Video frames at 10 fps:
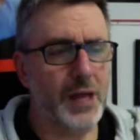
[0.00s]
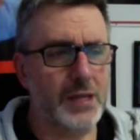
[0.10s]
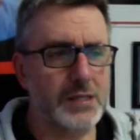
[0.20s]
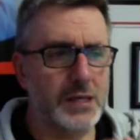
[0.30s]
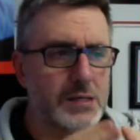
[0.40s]

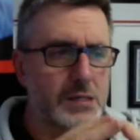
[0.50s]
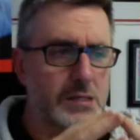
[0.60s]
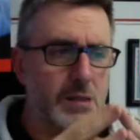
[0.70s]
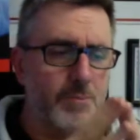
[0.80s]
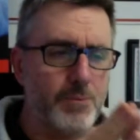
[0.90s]
it's a
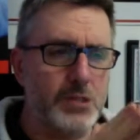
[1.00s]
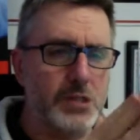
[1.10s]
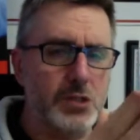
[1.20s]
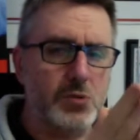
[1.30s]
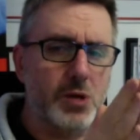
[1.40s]
simple
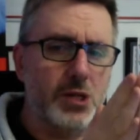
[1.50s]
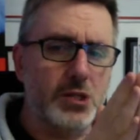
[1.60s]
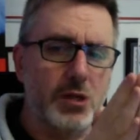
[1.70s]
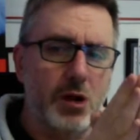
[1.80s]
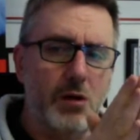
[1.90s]

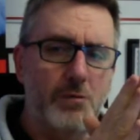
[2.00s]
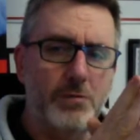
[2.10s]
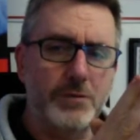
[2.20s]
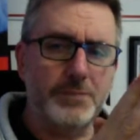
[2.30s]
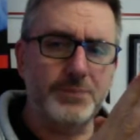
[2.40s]
situation
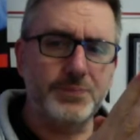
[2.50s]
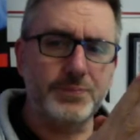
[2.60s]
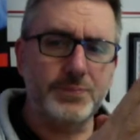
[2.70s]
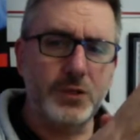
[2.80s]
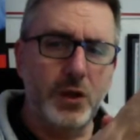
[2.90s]
of
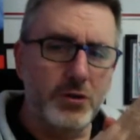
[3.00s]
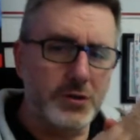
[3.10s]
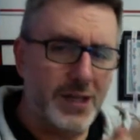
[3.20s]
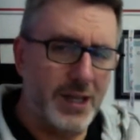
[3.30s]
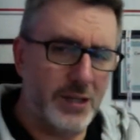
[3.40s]

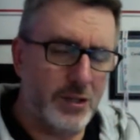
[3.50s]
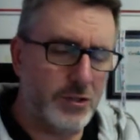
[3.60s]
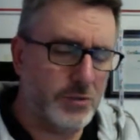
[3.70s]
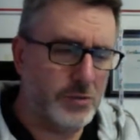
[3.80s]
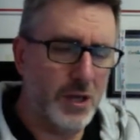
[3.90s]
understanding the
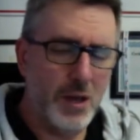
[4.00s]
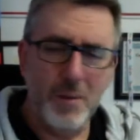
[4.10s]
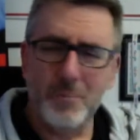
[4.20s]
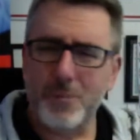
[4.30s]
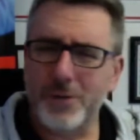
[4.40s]
tools,
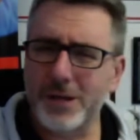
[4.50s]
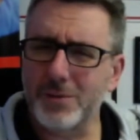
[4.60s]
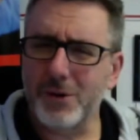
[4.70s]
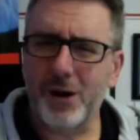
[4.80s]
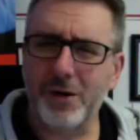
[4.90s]
but bring
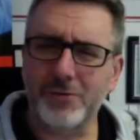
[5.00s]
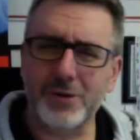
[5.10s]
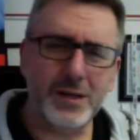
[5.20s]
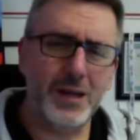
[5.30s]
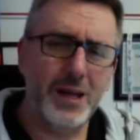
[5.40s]
them off,
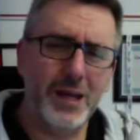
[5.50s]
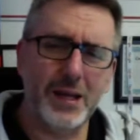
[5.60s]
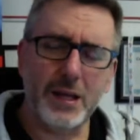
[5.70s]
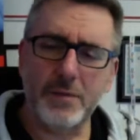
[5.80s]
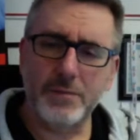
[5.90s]
right?
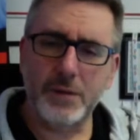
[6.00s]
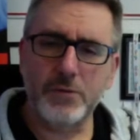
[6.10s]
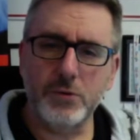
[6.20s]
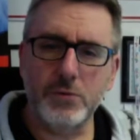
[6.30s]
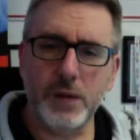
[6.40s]
Like
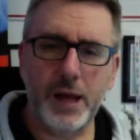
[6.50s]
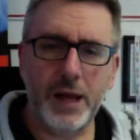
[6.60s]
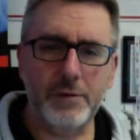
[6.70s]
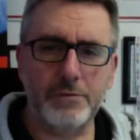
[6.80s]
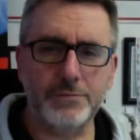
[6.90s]
if you
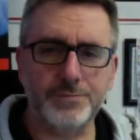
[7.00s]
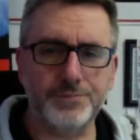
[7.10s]
can't